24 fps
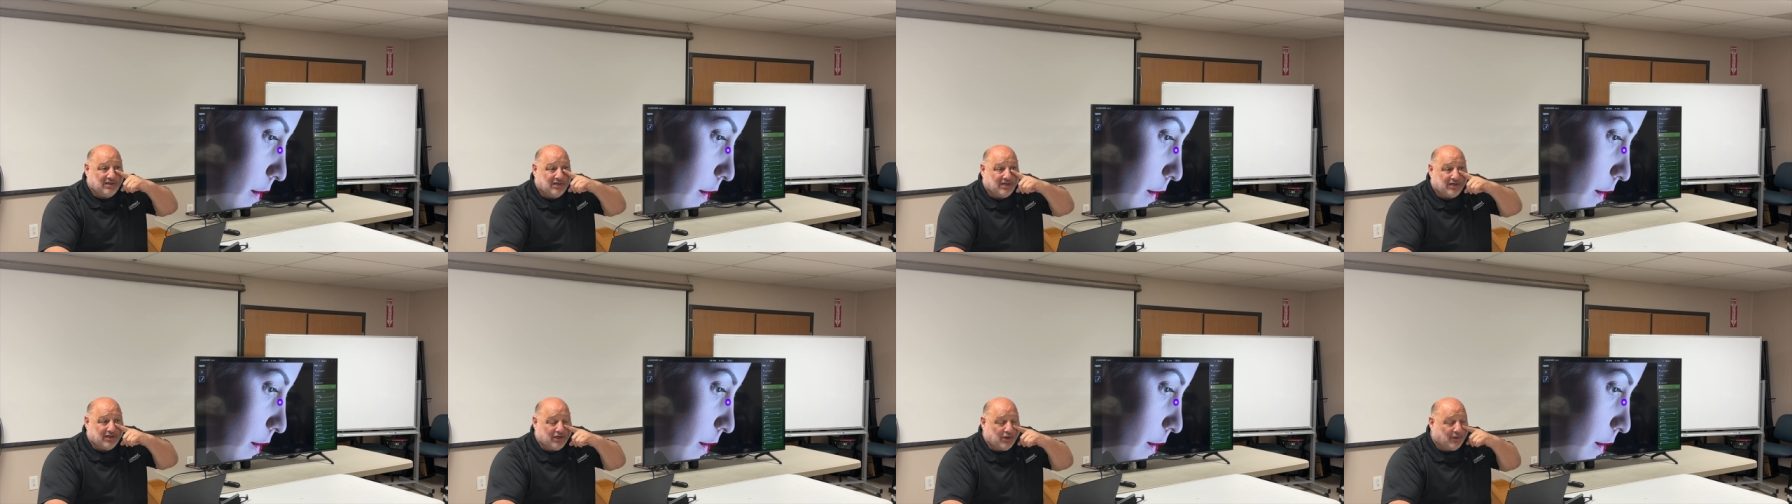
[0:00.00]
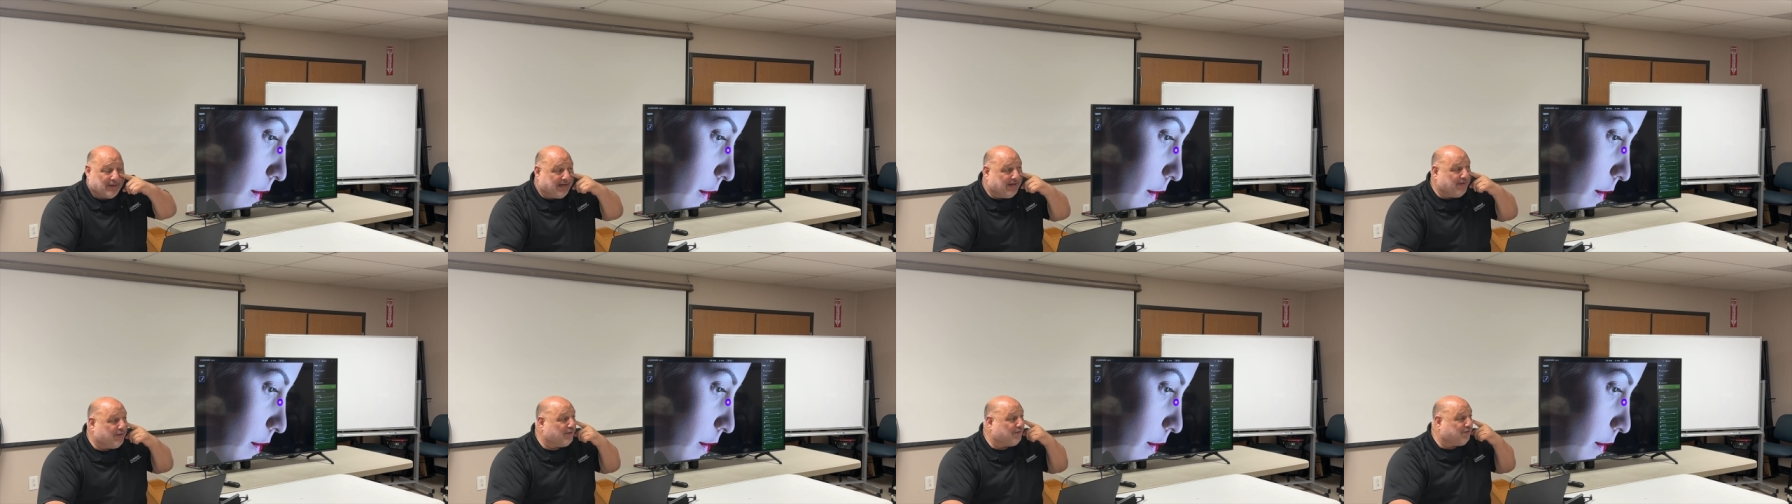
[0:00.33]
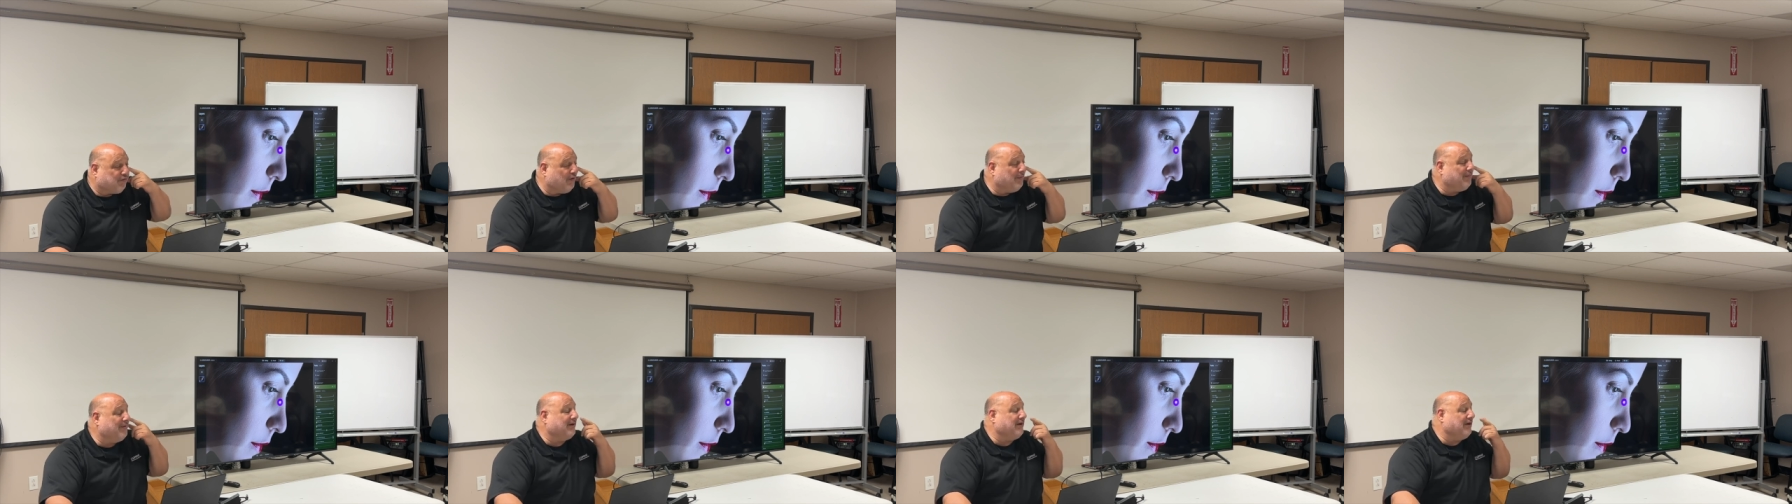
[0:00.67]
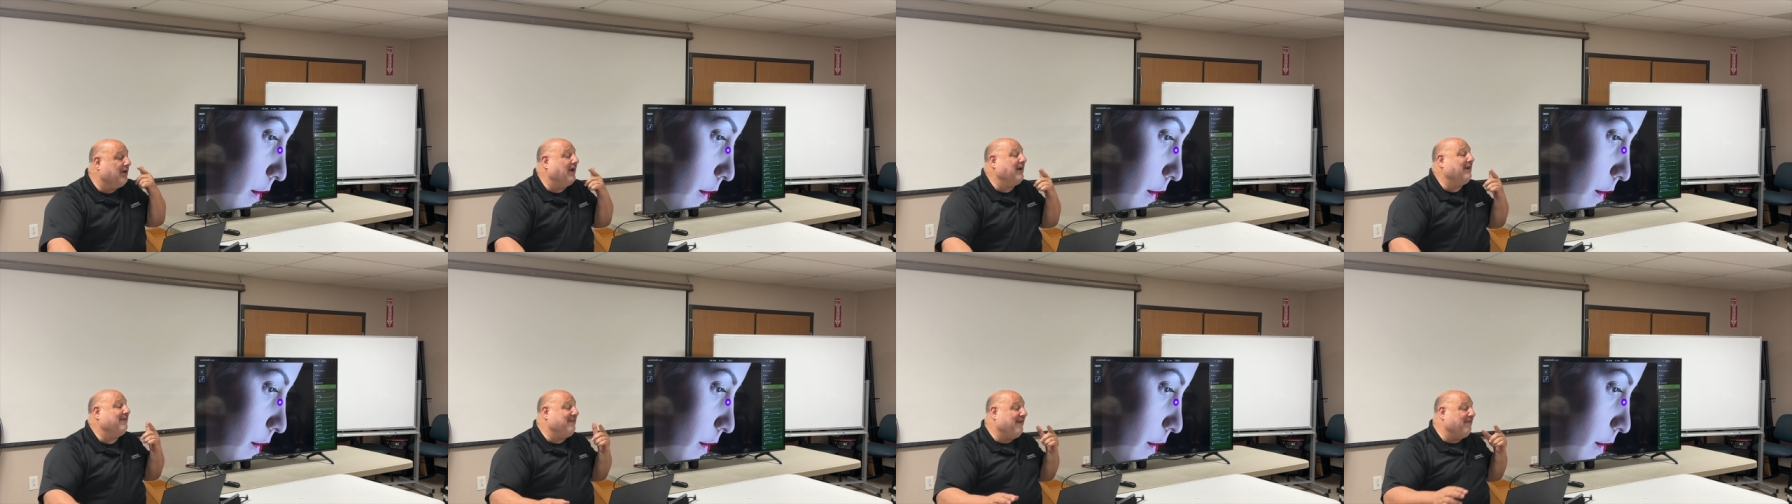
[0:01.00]
you know, either from a
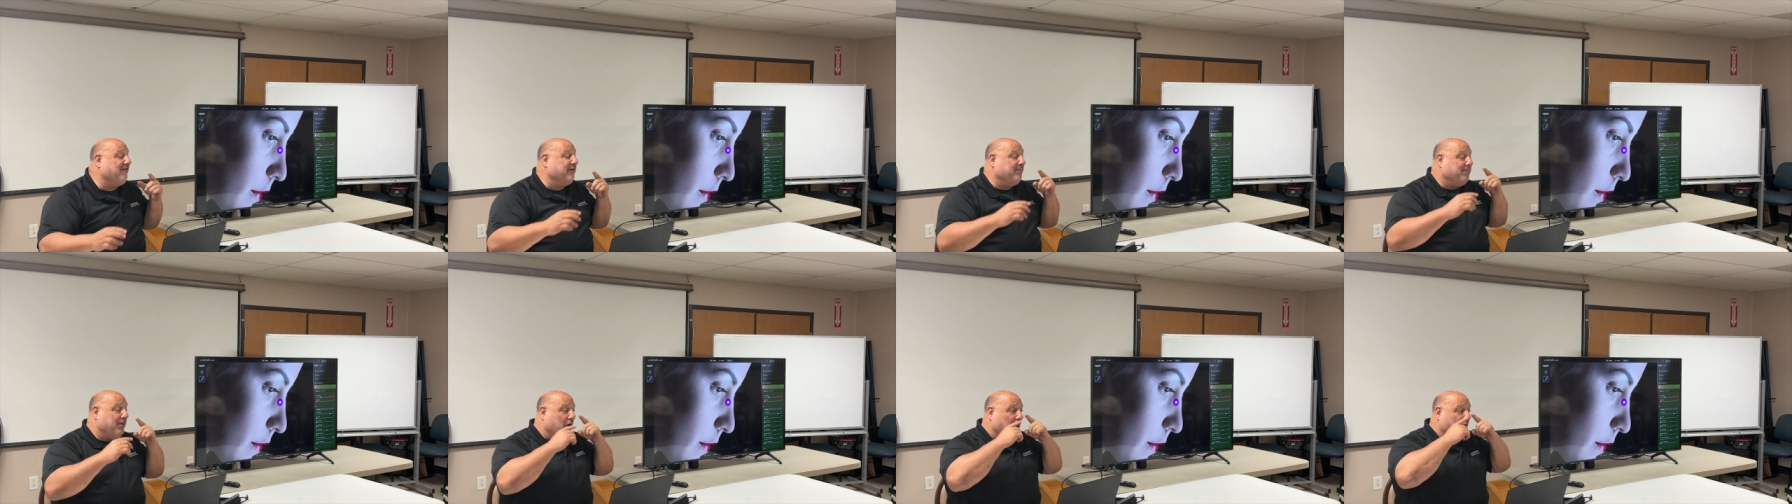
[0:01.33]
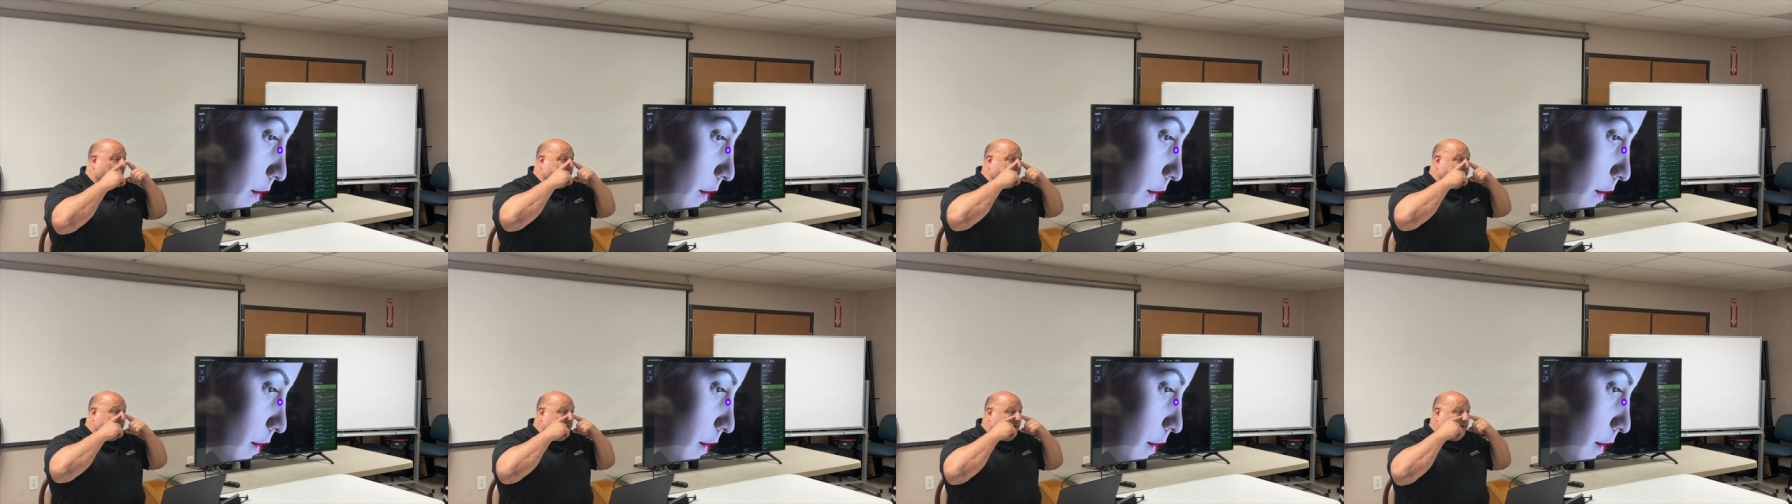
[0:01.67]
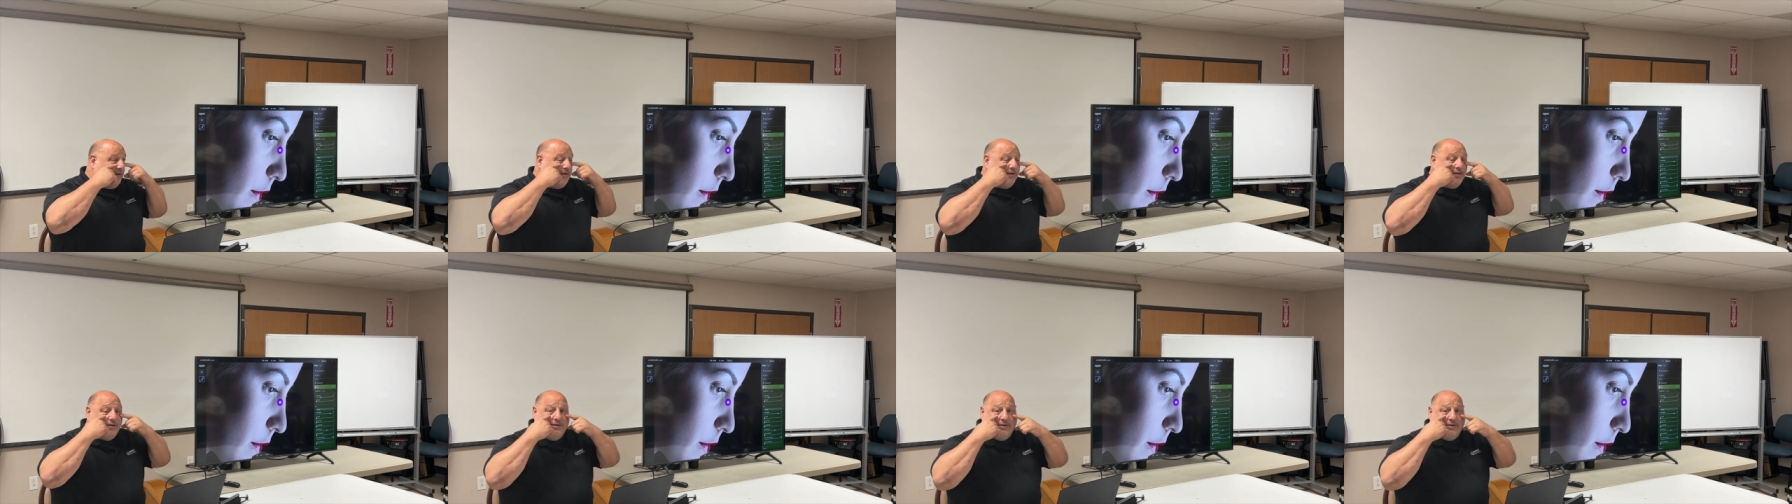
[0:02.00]
night of heavy partying